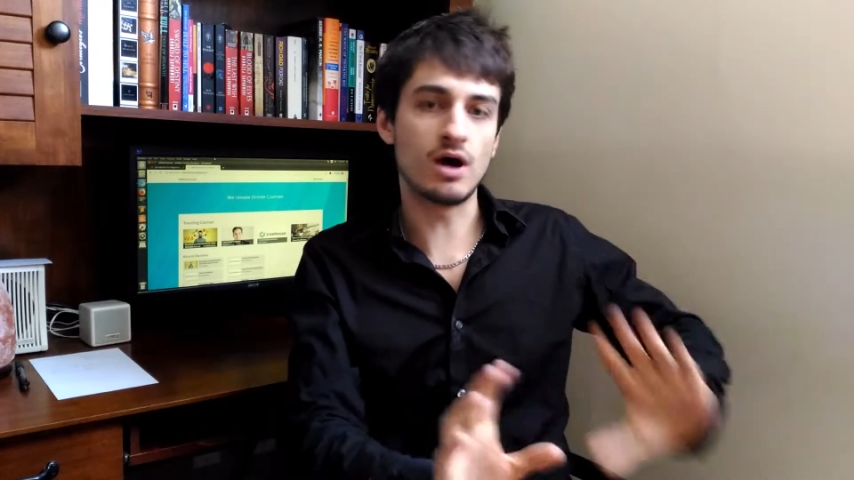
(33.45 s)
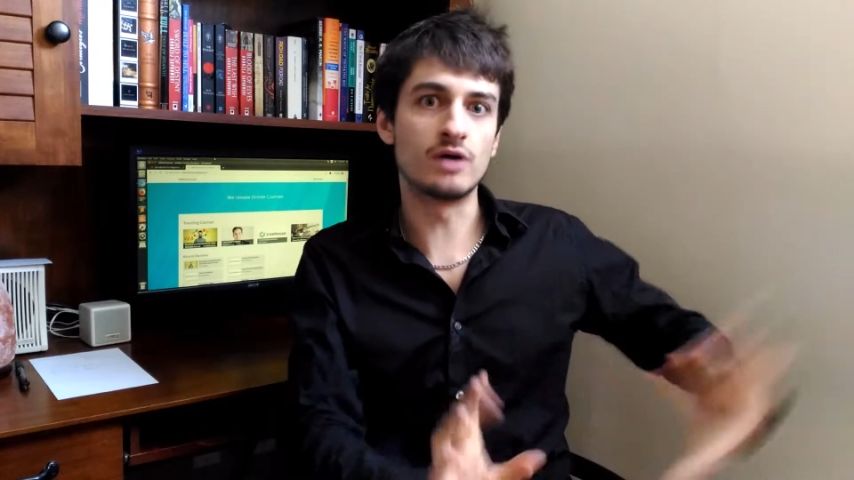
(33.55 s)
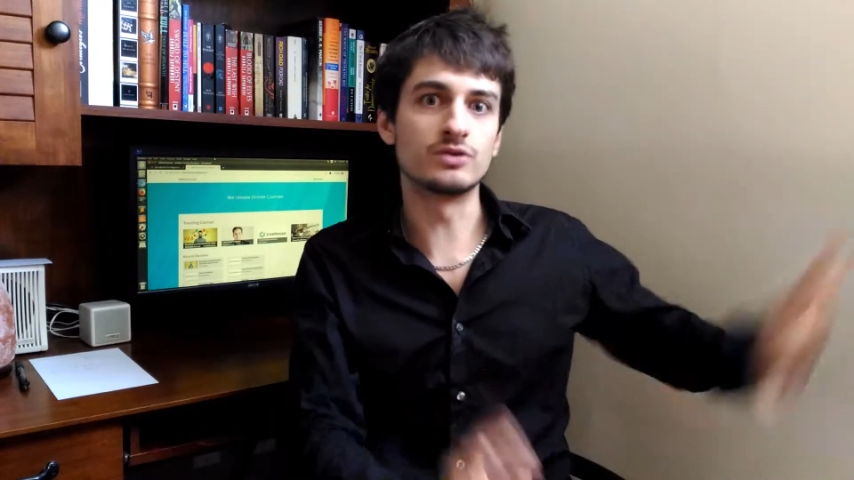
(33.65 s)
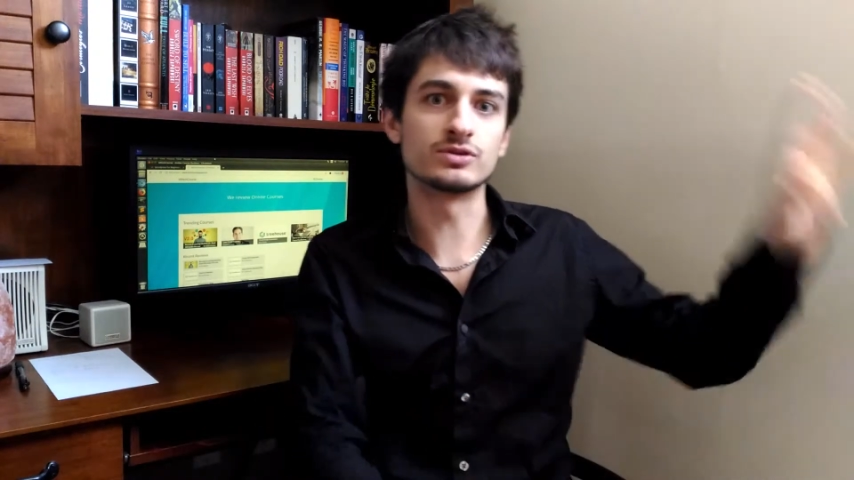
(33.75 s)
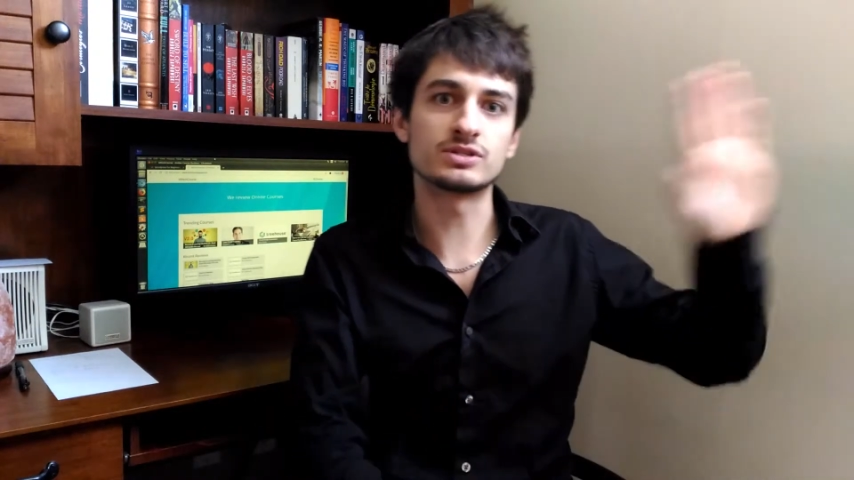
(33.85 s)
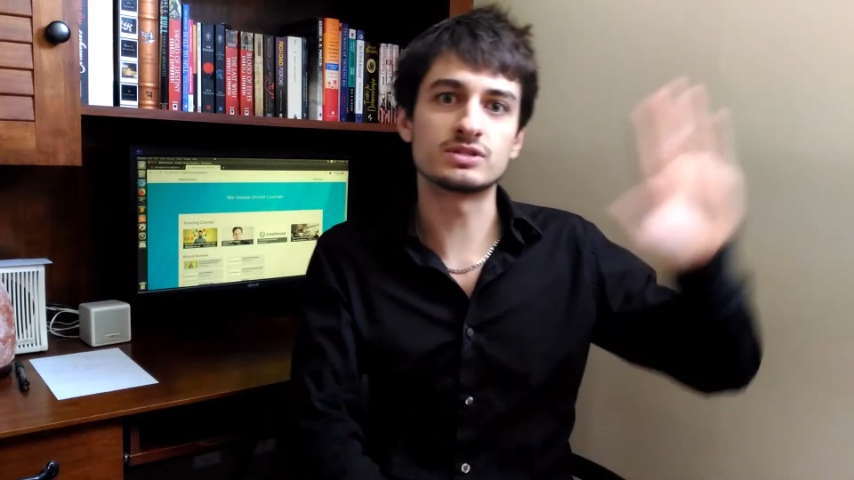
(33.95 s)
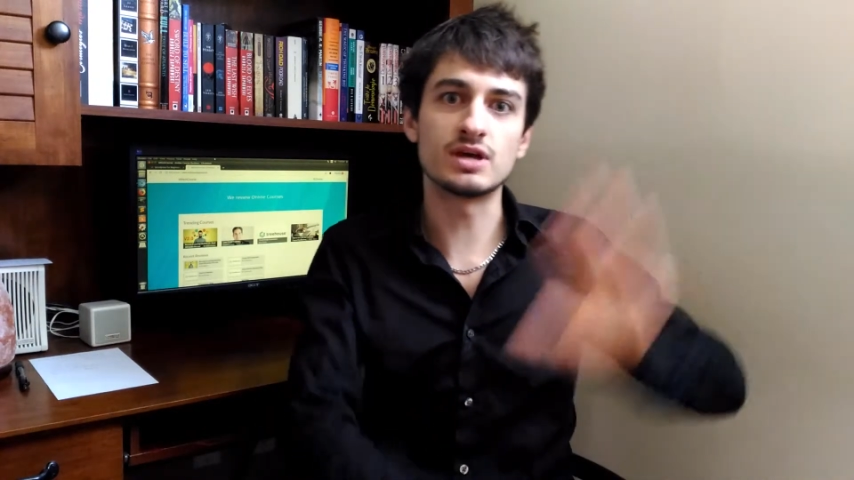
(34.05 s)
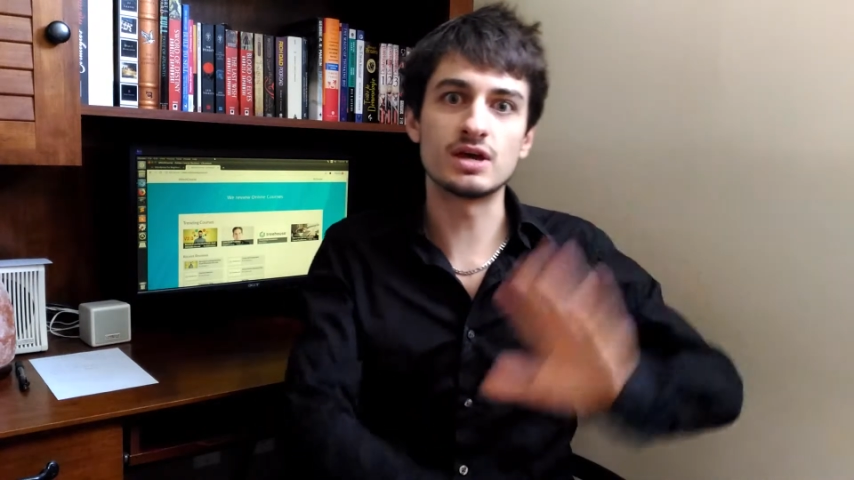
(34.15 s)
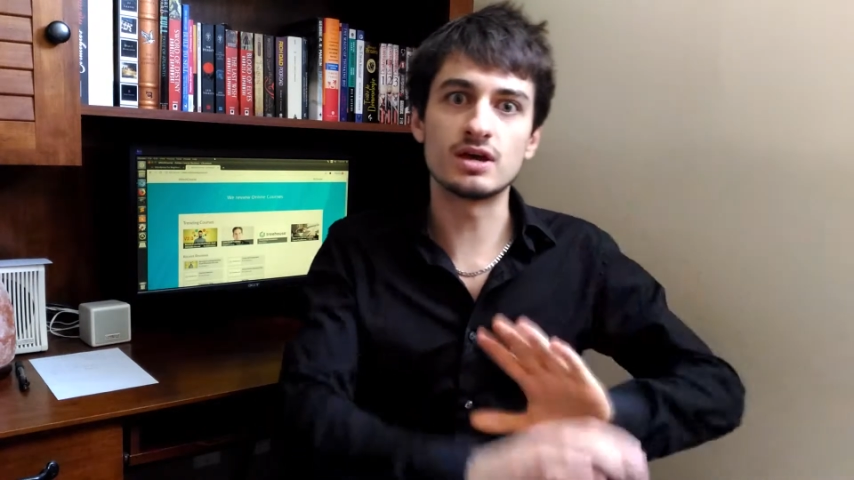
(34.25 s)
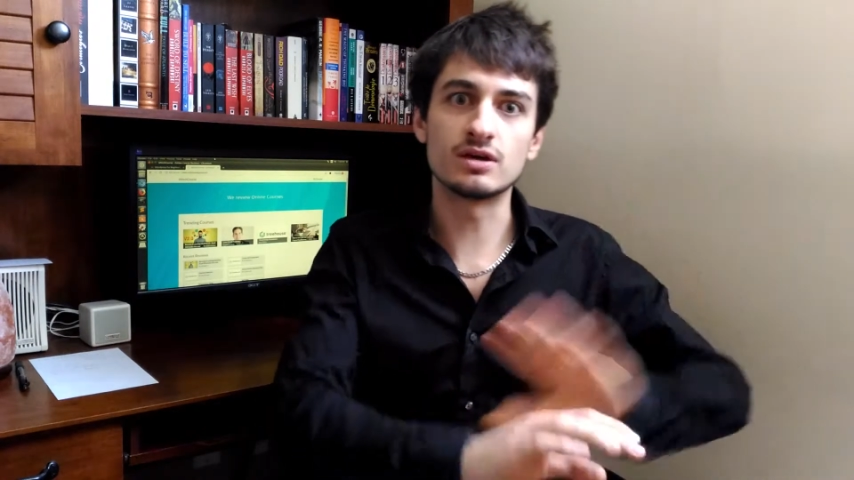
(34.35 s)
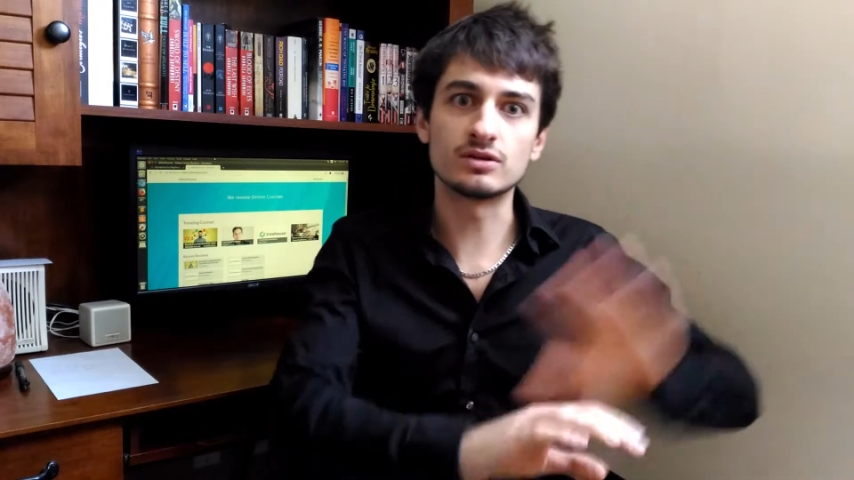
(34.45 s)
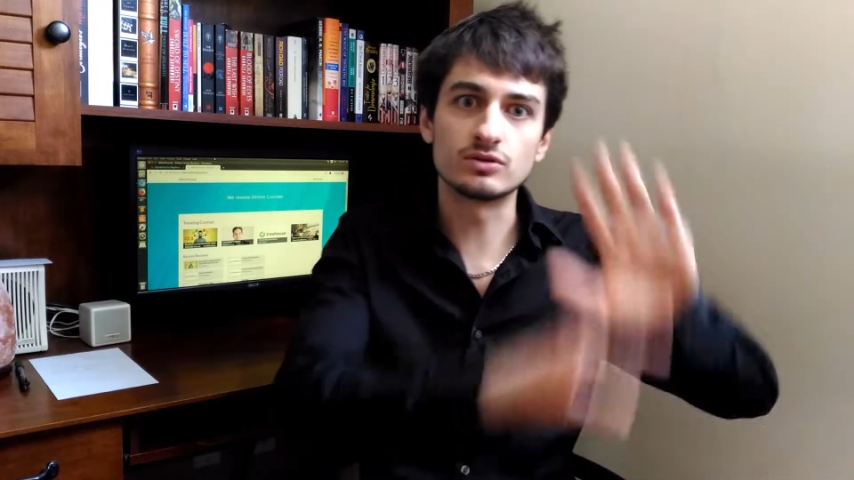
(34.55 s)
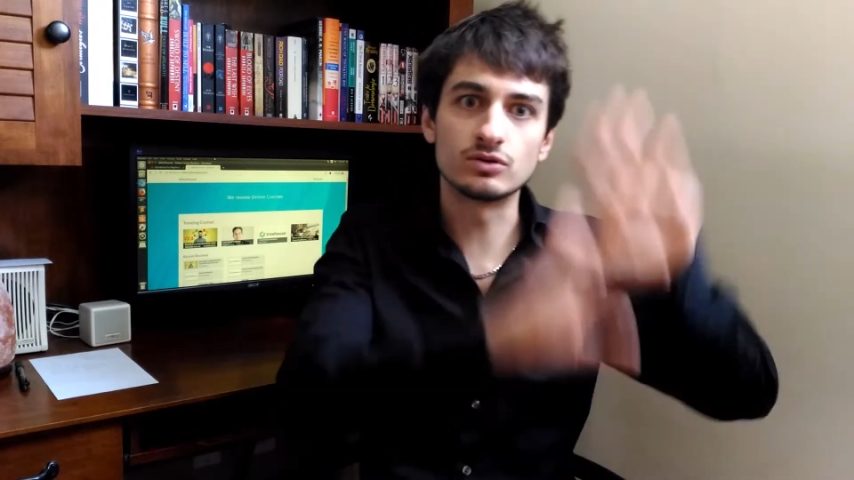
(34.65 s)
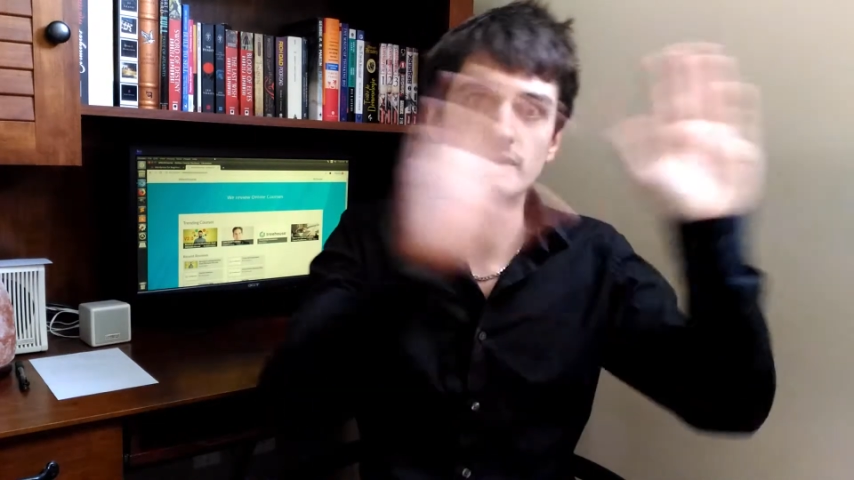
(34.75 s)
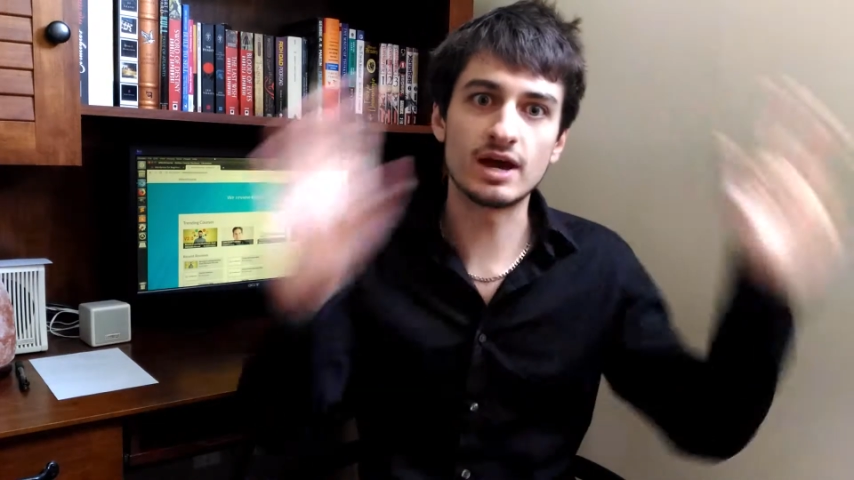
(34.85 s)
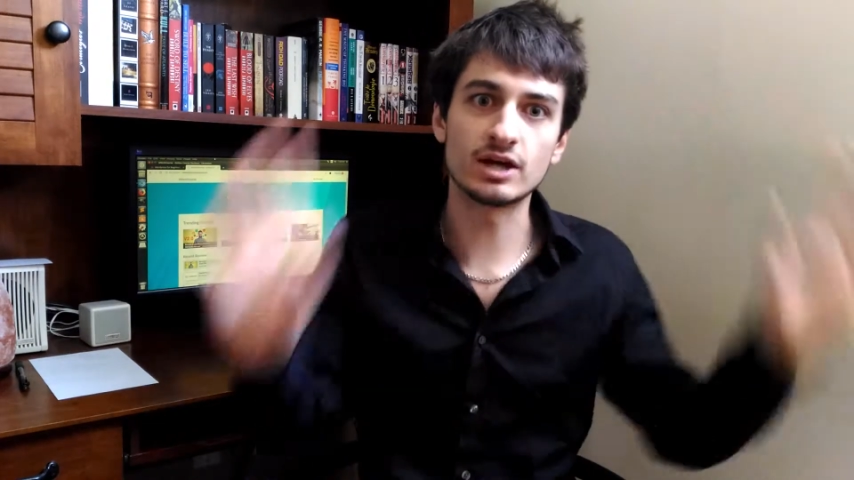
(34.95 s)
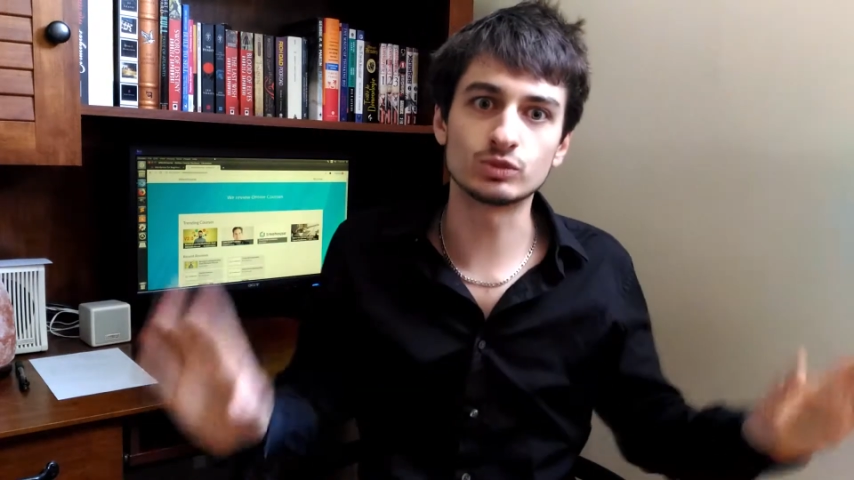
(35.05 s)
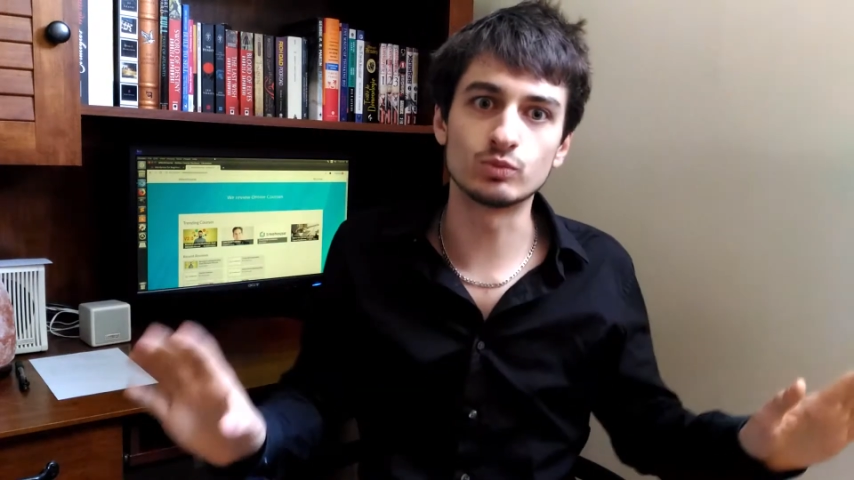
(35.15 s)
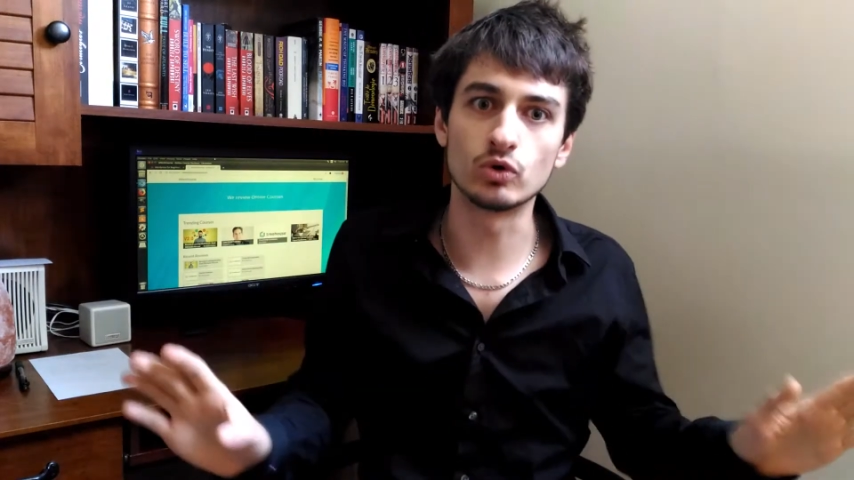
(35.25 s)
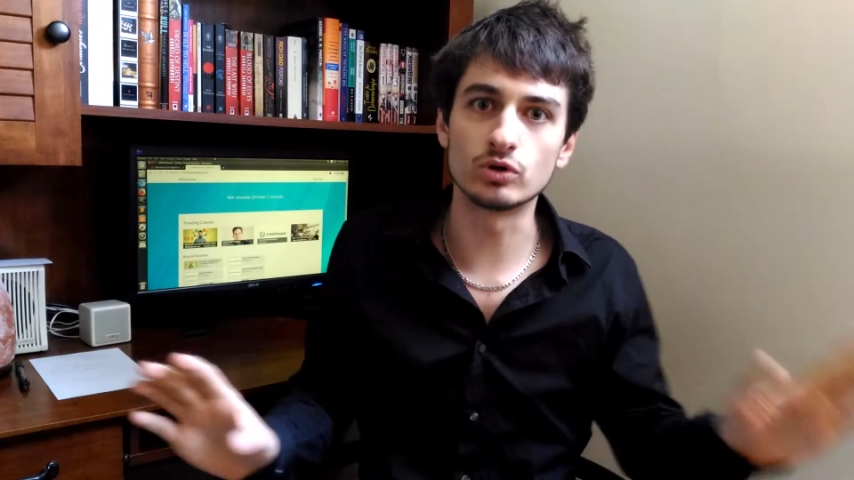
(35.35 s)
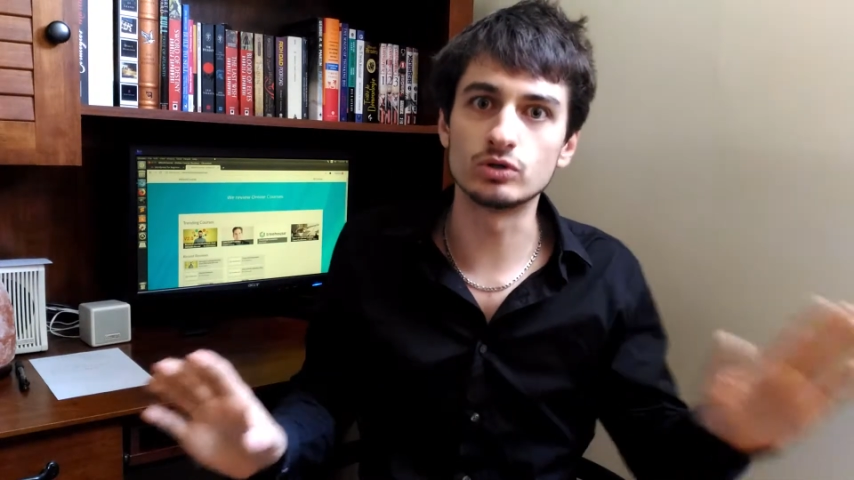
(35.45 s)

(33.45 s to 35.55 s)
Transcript: understand on your dashboard.